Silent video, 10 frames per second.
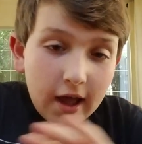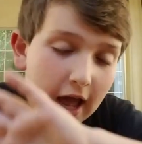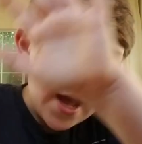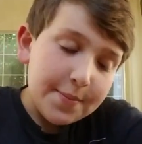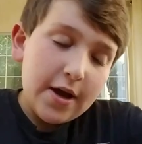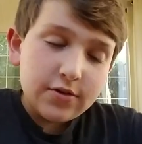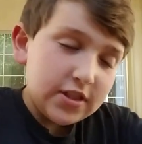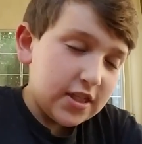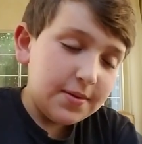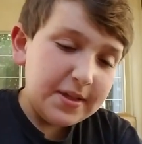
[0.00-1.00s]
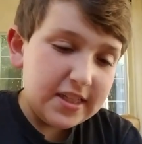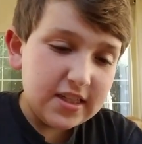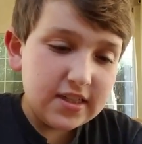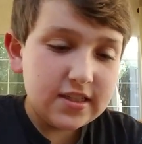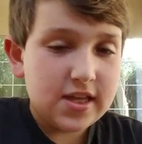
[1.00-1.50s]
I'm out,
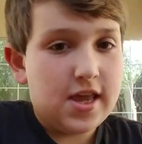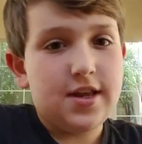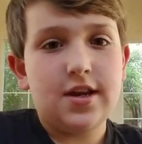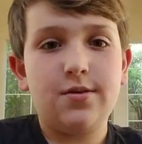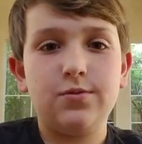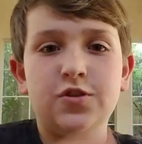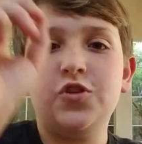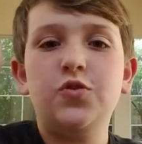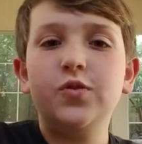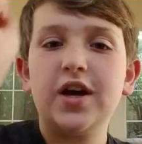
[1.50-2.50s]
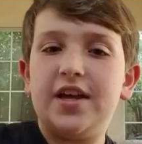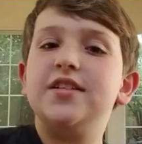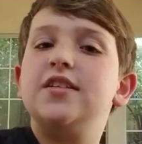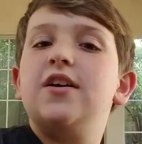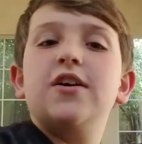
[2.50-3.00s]
TBTs, and I will see you
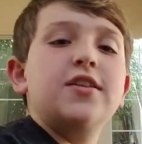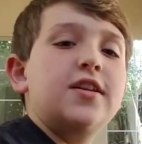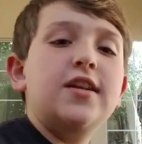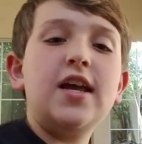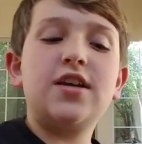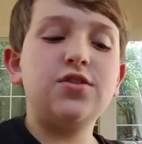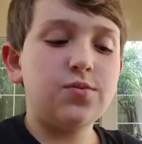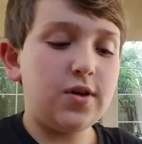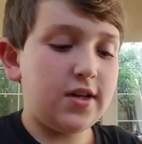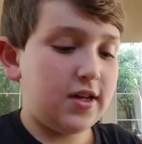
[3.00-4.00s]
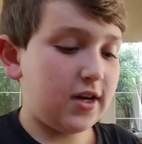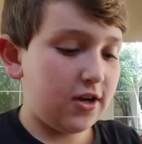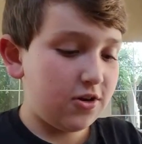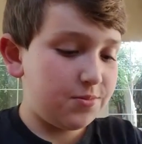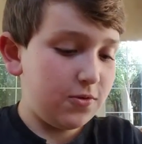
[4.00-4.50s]
guys on the next one, and I
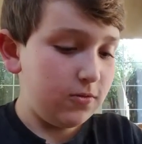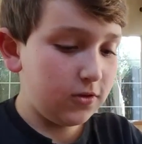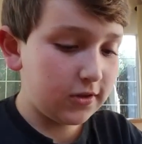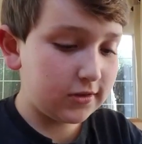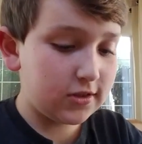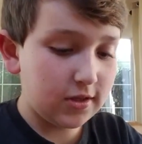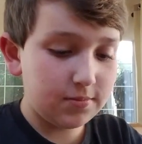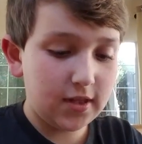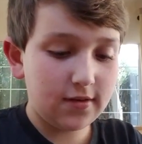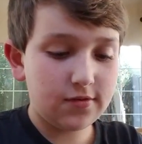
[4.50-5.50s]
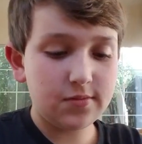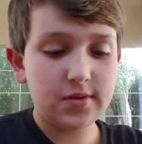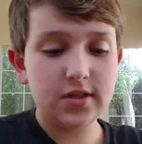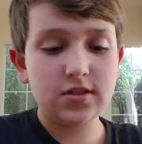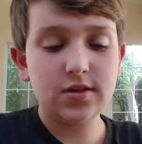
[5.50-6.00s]
hope you learned something from
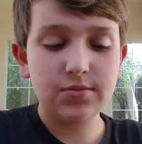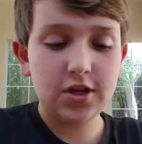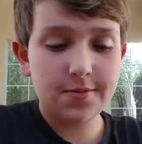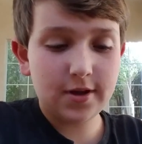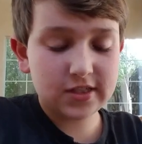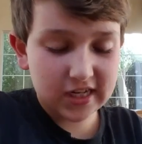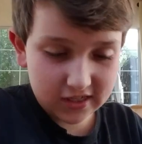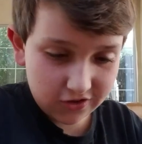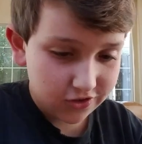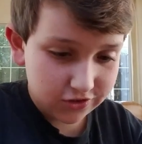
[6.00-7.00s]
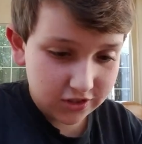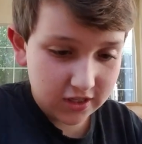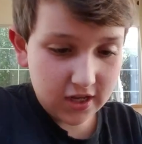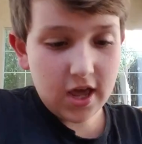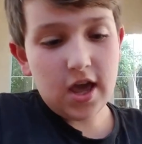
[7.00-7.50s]
this, something about
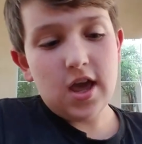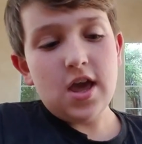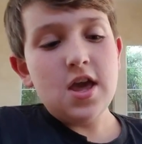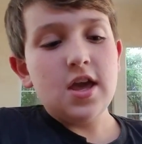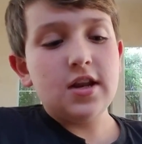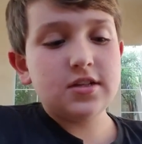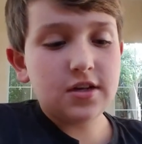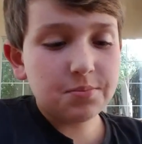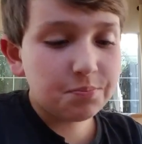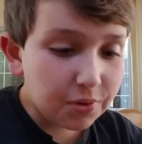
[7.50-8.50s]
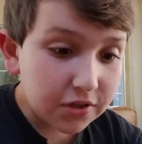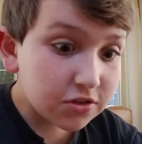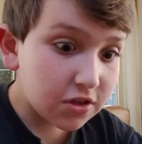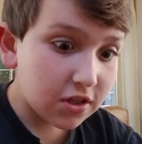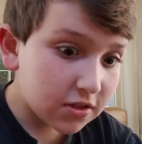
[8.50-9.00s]
technology. And I said a bunch
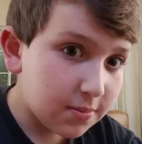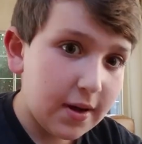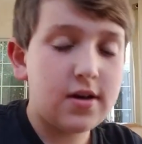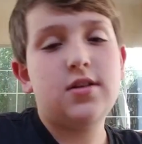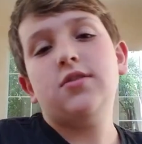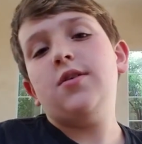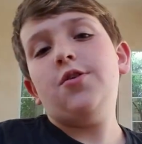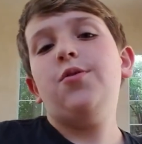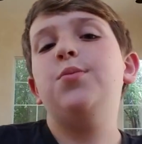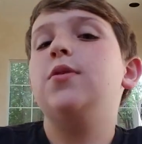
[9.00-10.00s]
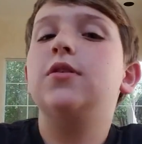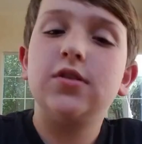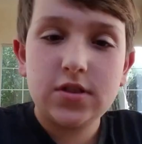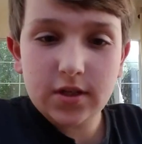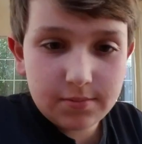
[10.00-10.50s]
of things about it, so I hope you
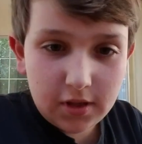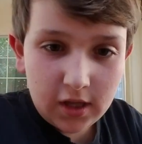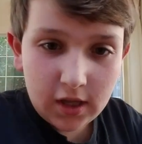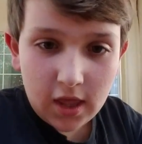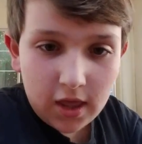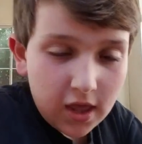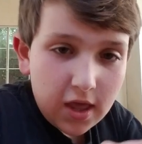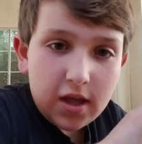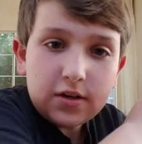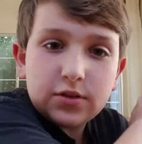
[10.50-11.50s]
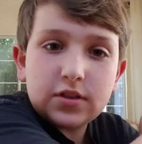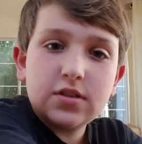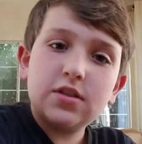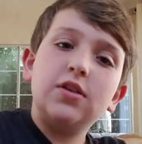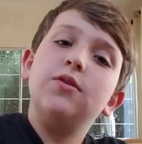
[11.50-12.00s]
learned something. I will
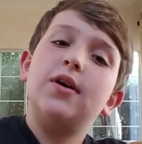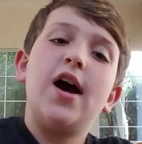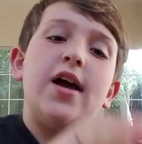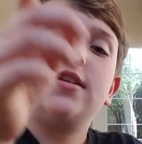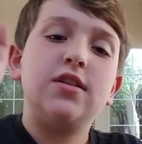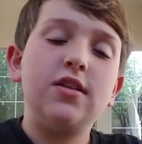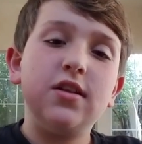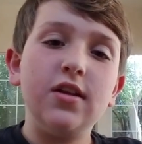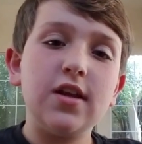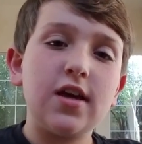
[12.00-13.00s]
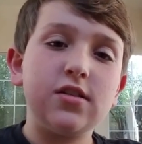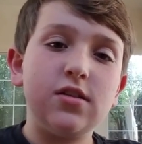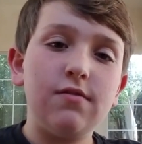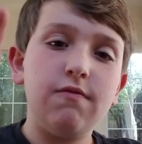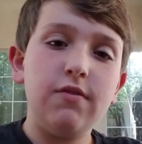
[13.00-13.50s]
see you guys in the
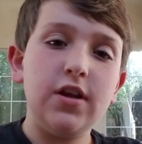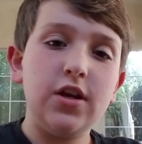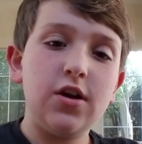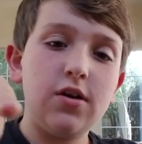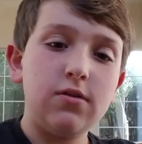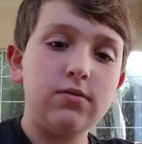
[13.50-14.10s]
next video.